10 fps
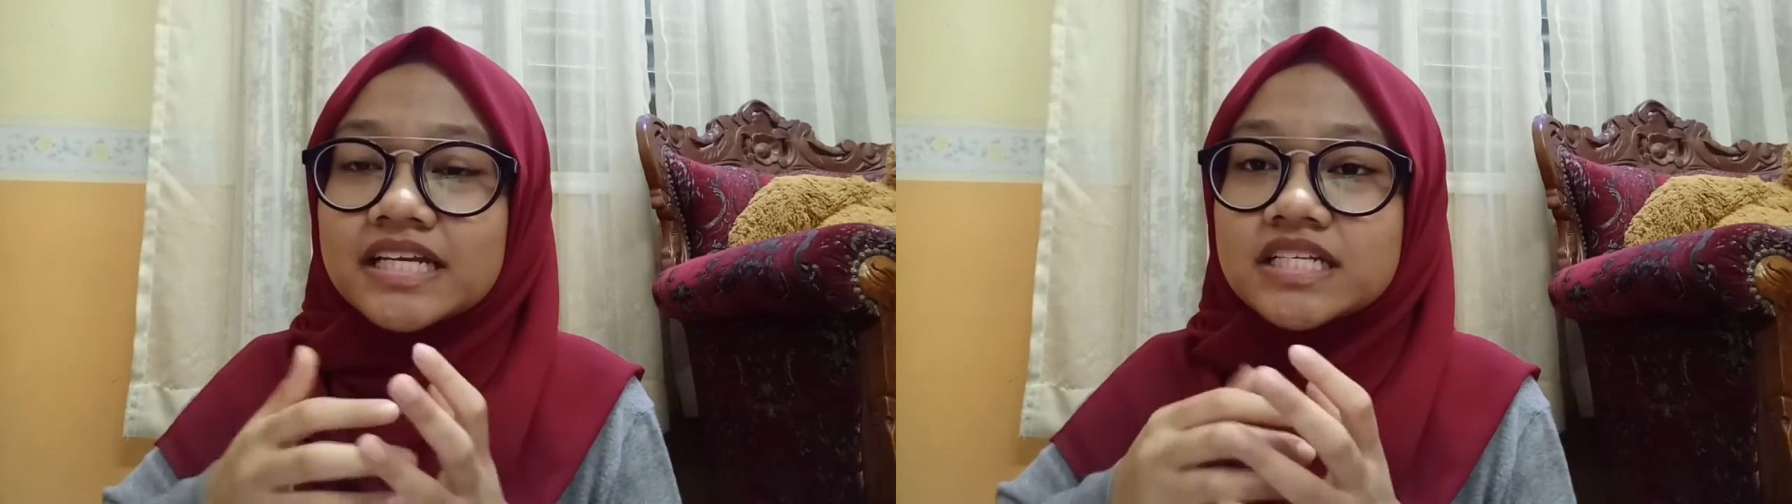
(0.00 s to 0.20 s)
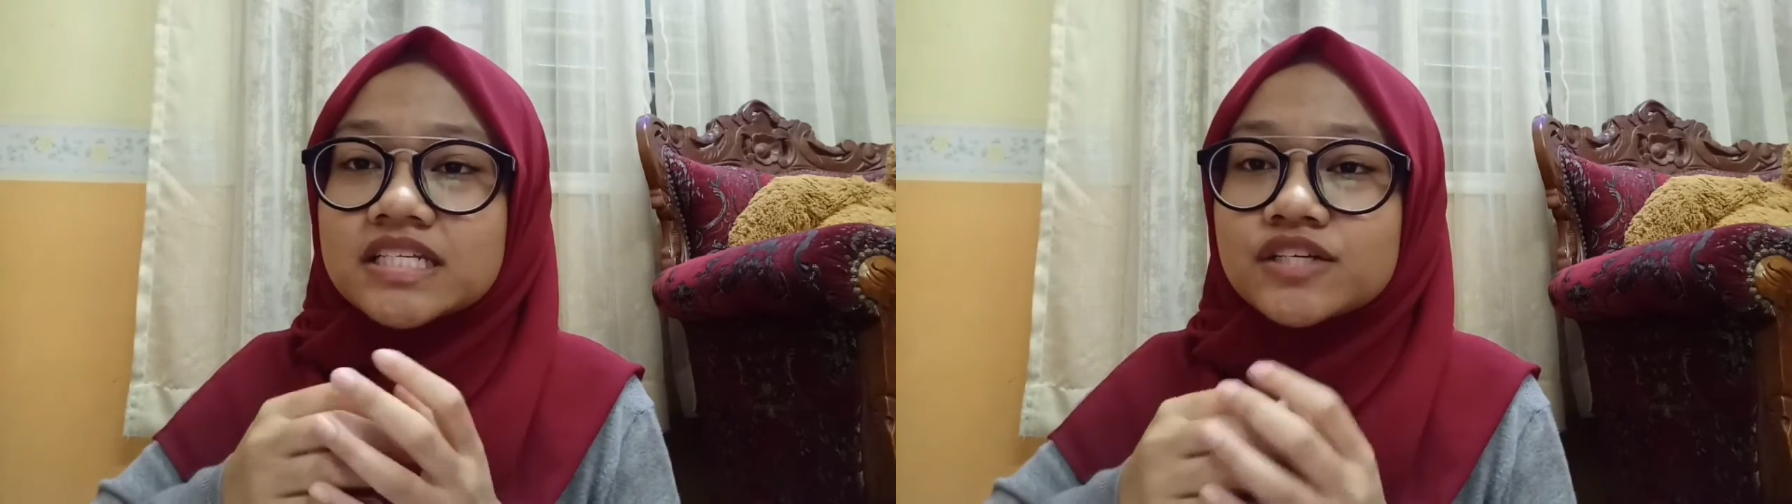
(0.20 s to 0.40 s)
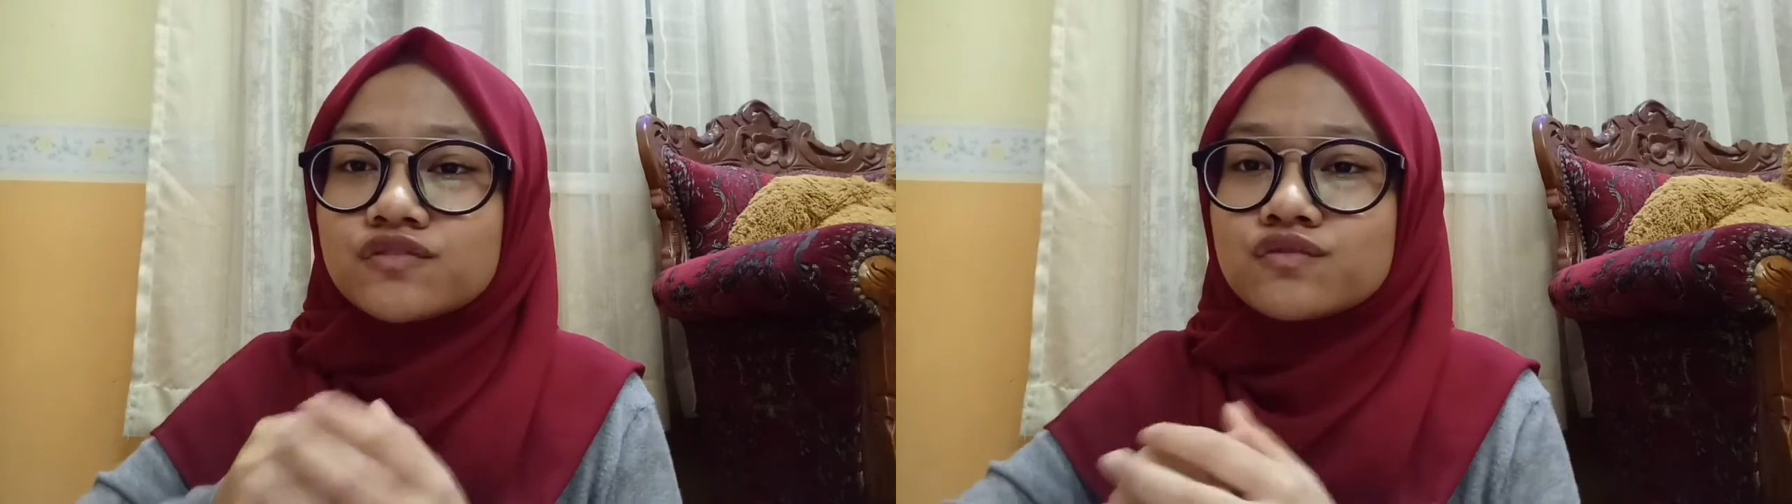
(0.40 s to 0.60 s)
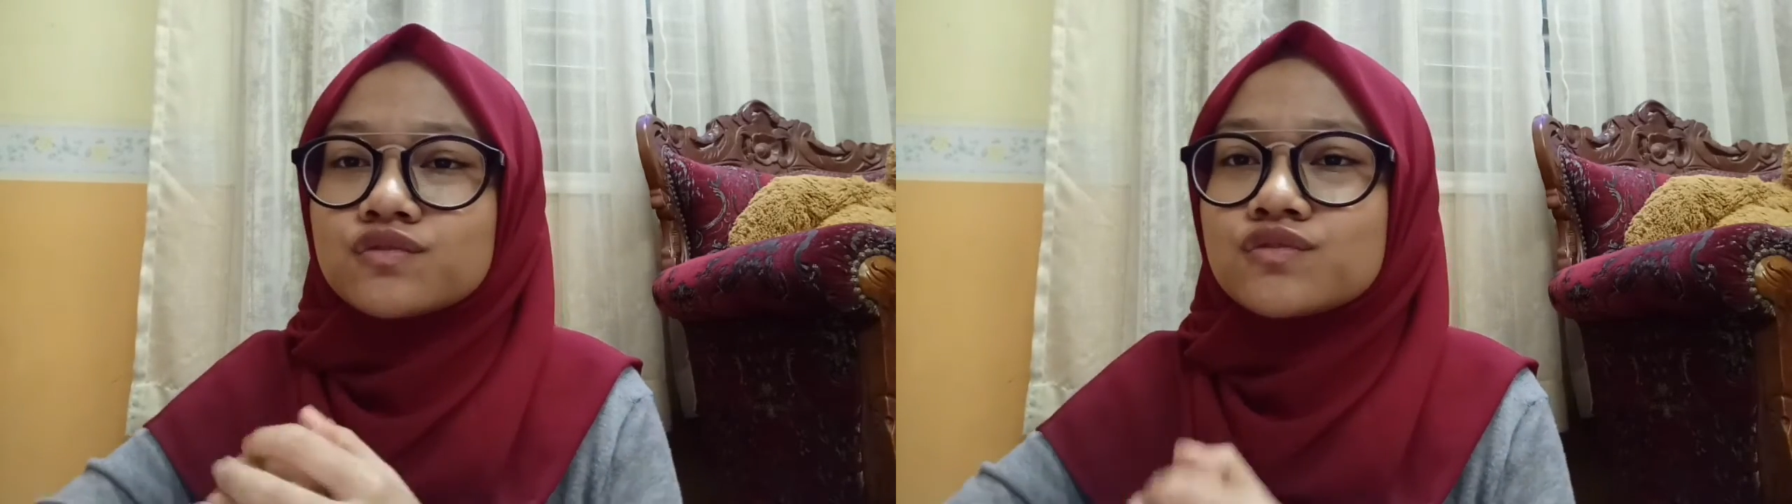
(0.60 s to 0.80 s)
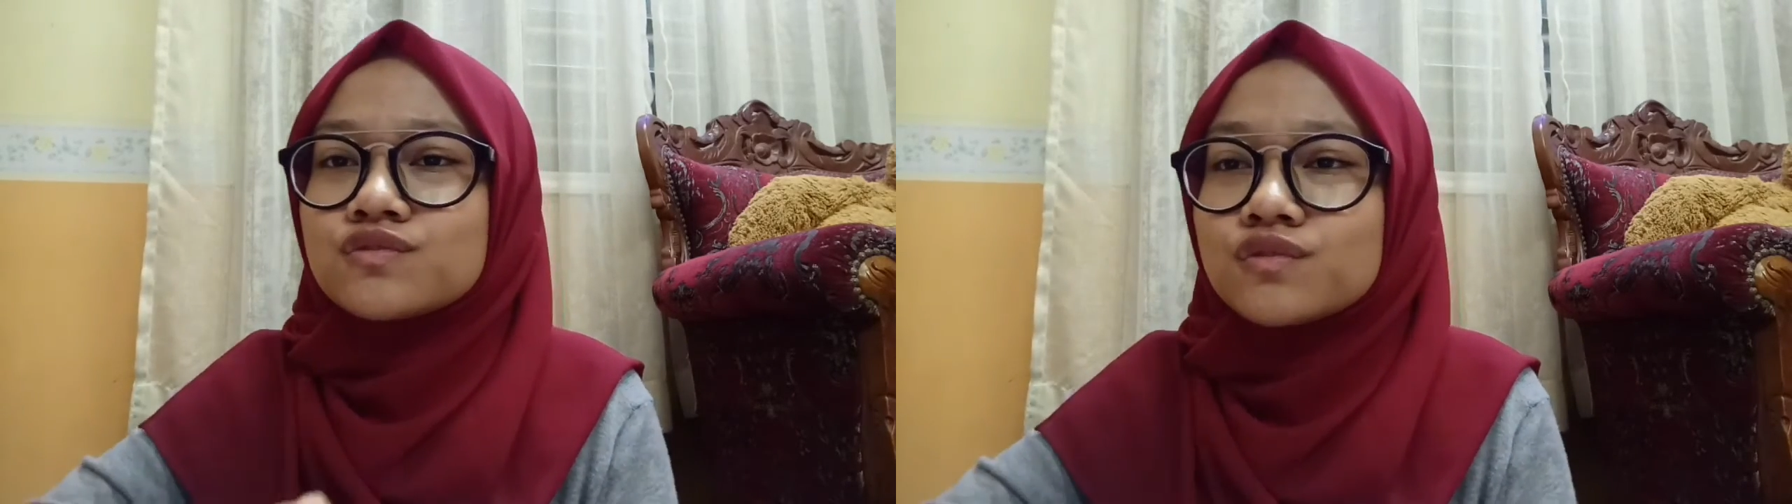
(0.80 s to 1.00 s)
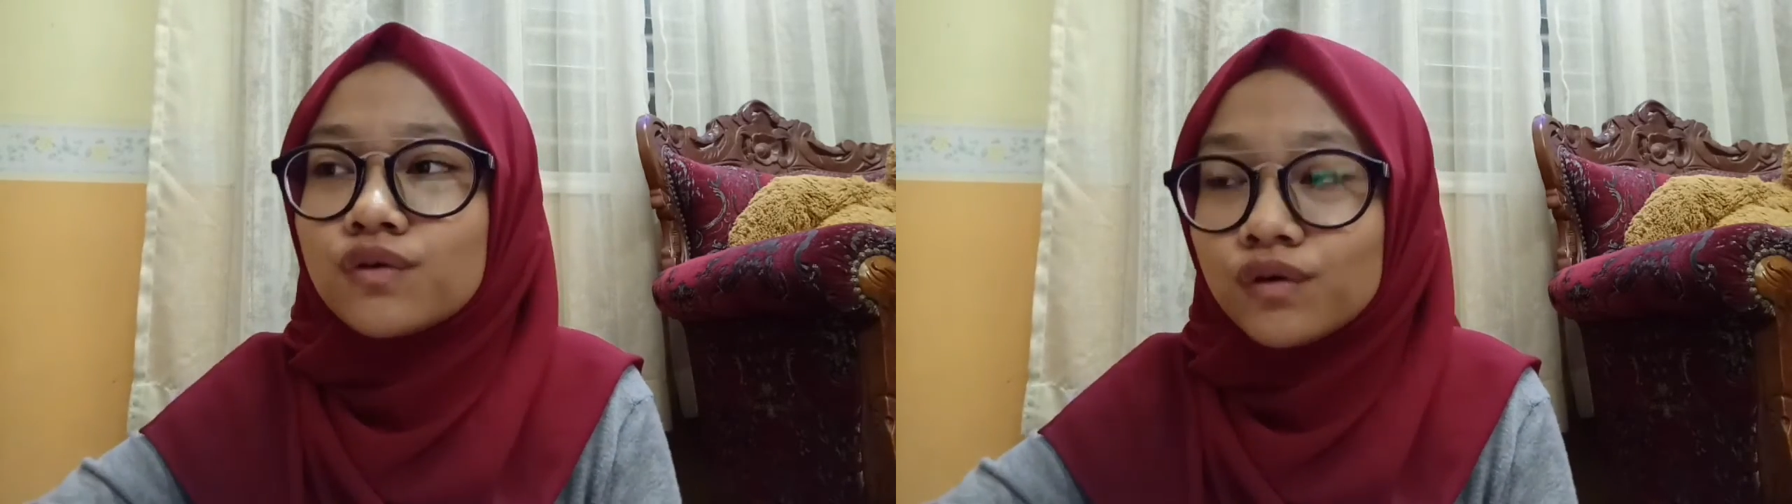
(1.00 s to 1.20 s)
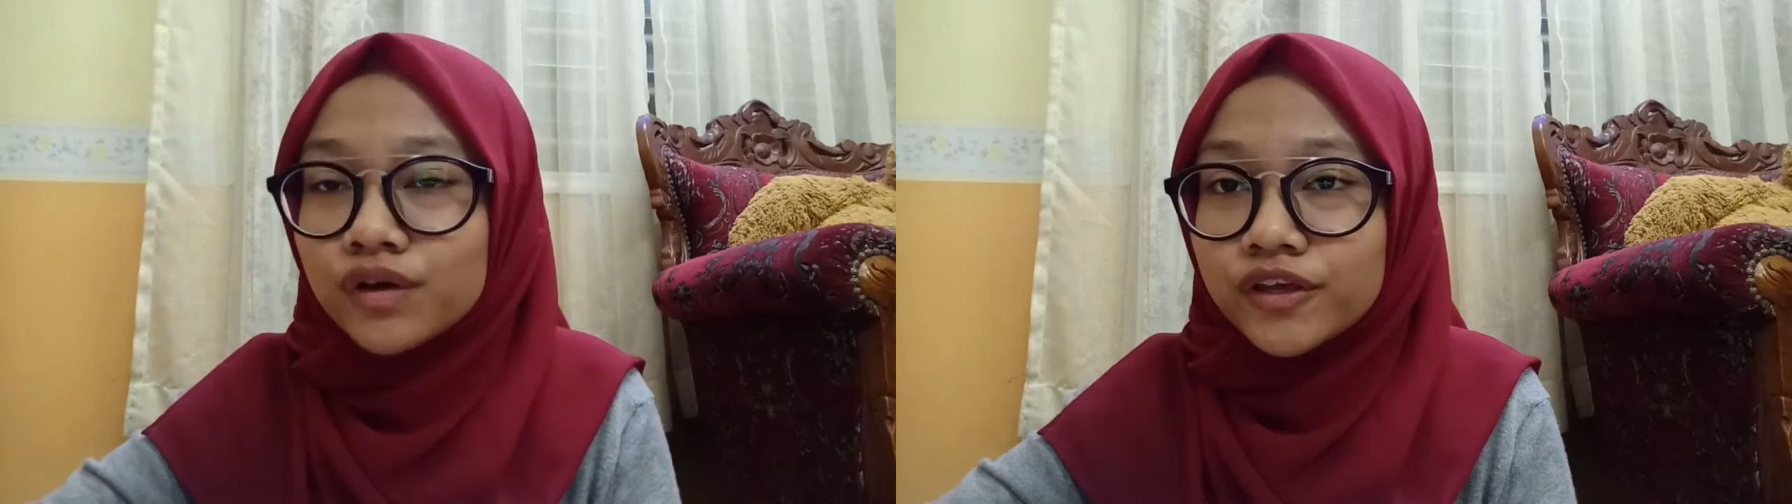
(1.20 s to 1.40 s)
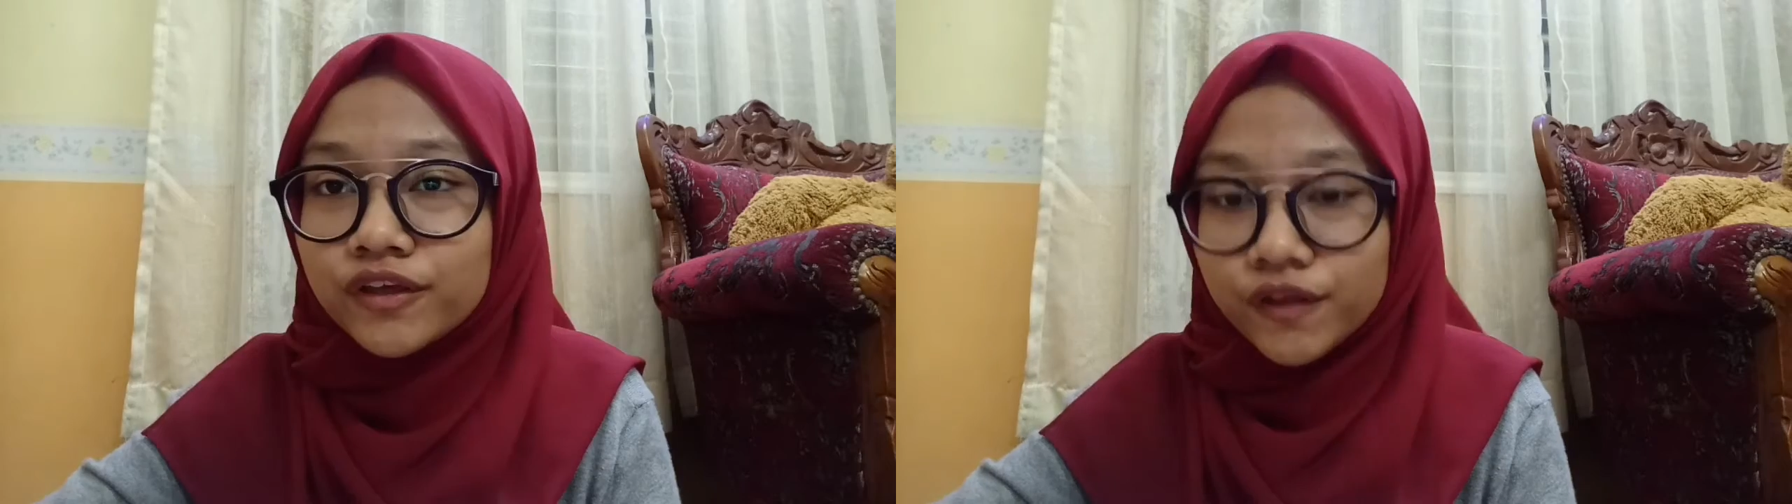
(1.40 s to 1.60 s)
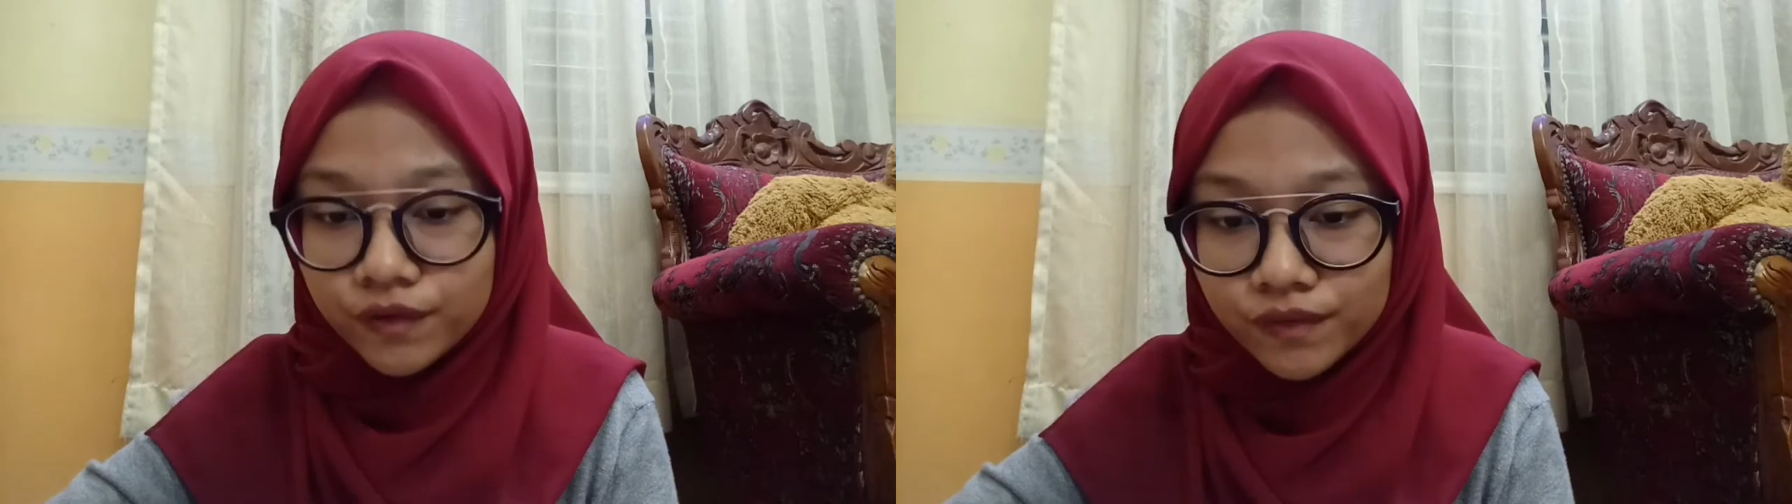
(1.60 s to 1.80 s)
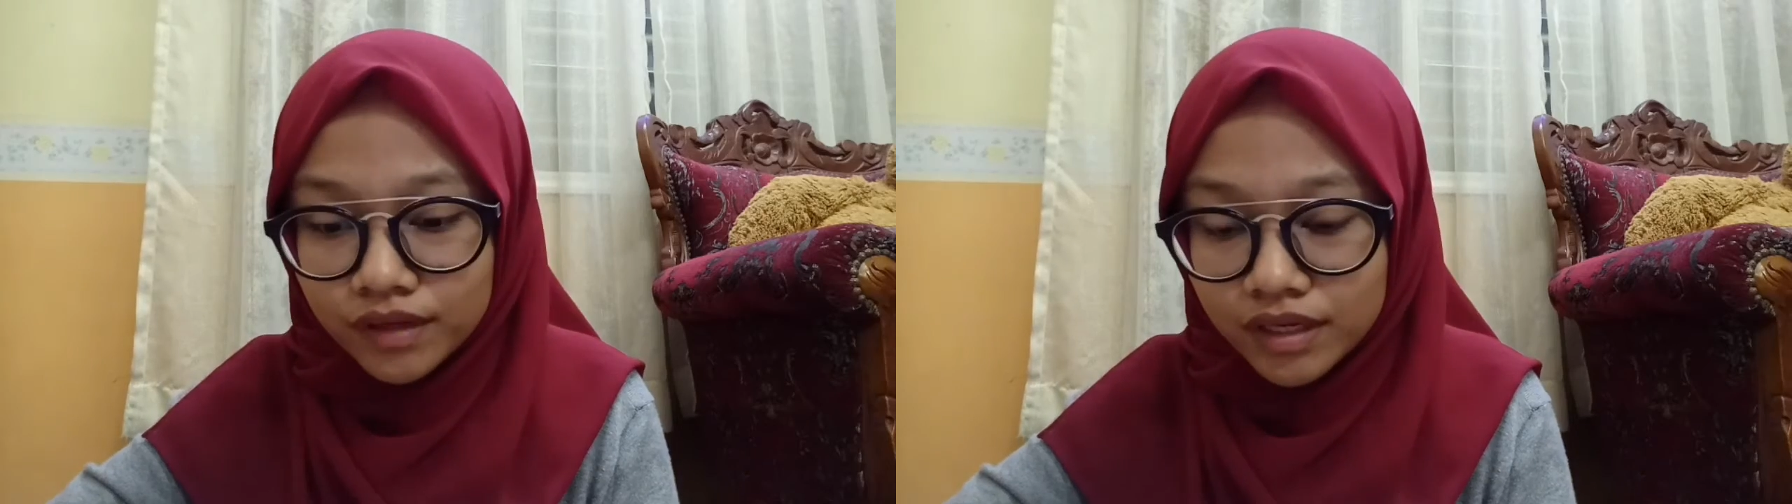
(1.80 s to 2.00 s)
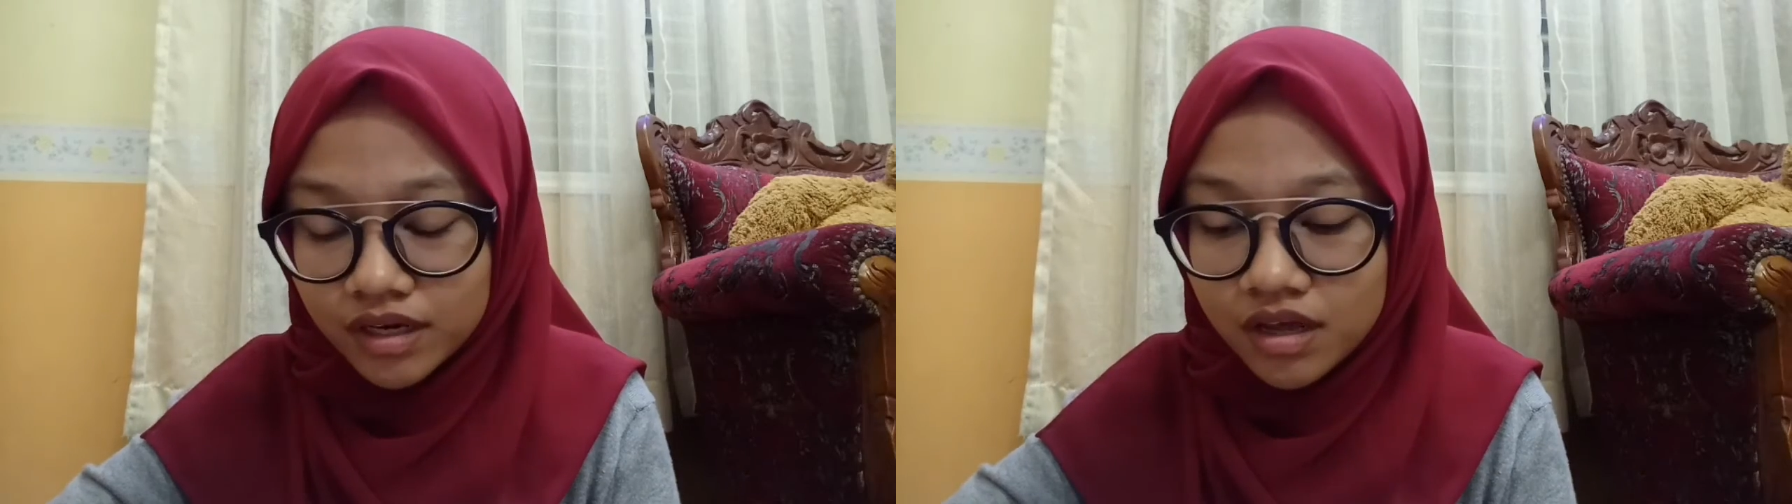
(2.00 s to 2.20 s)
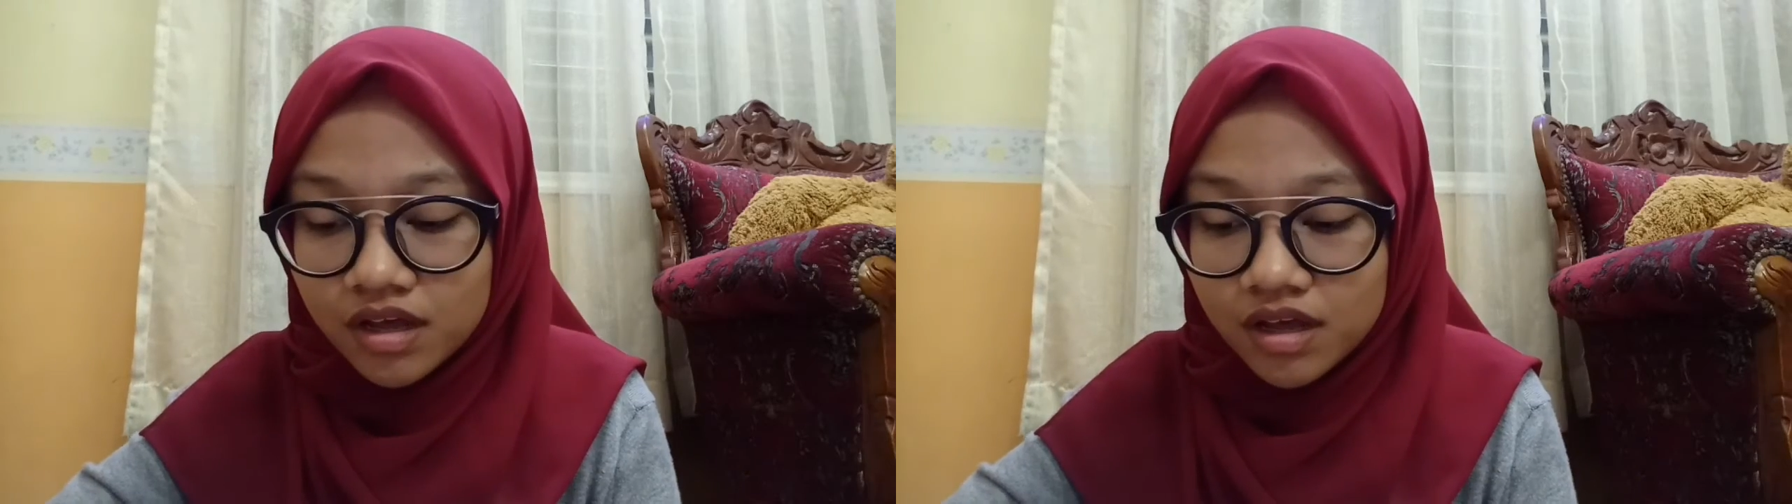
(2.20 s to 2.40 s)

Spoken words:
and it's like so cute, and